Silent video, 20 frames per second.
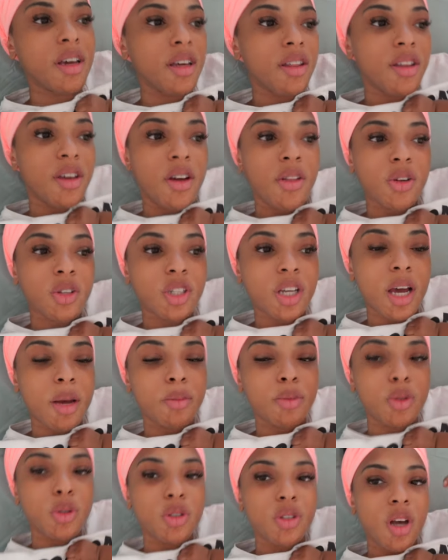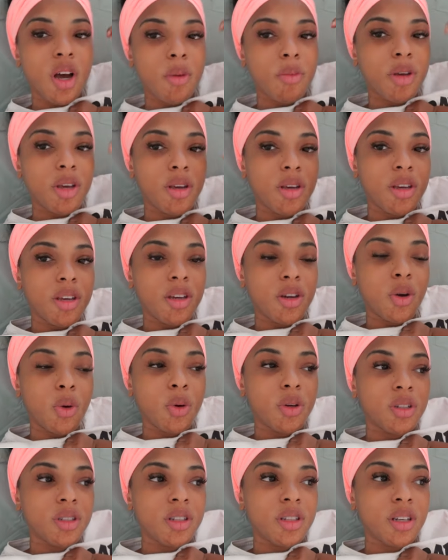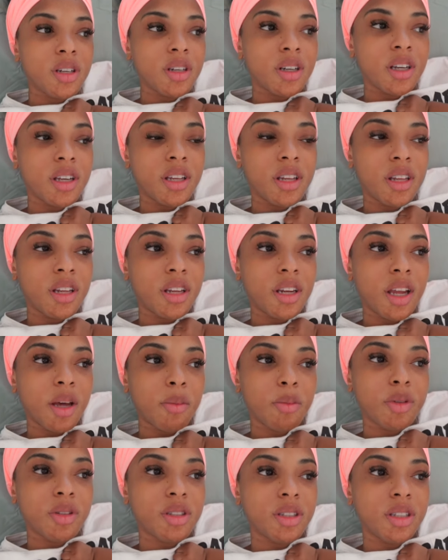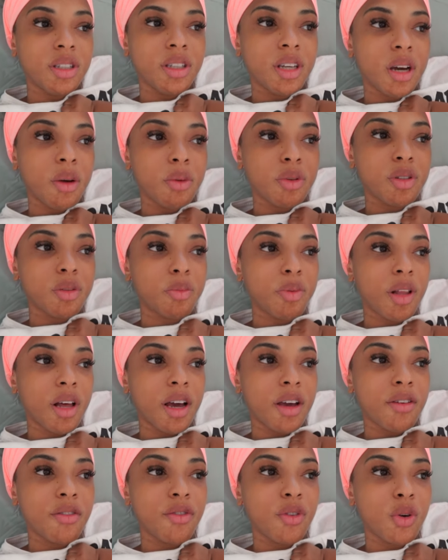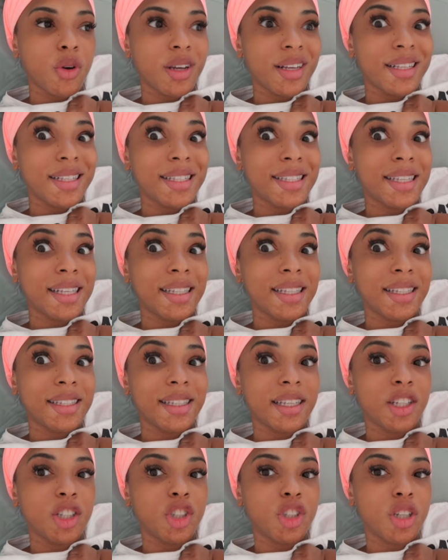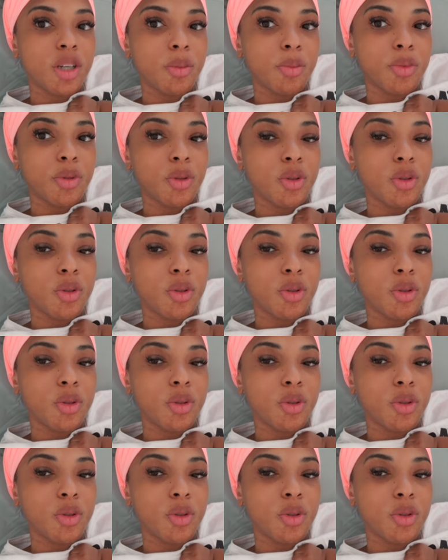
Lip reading: The other times you saw me going to the Canadian embassy, I was applying for his citizenship.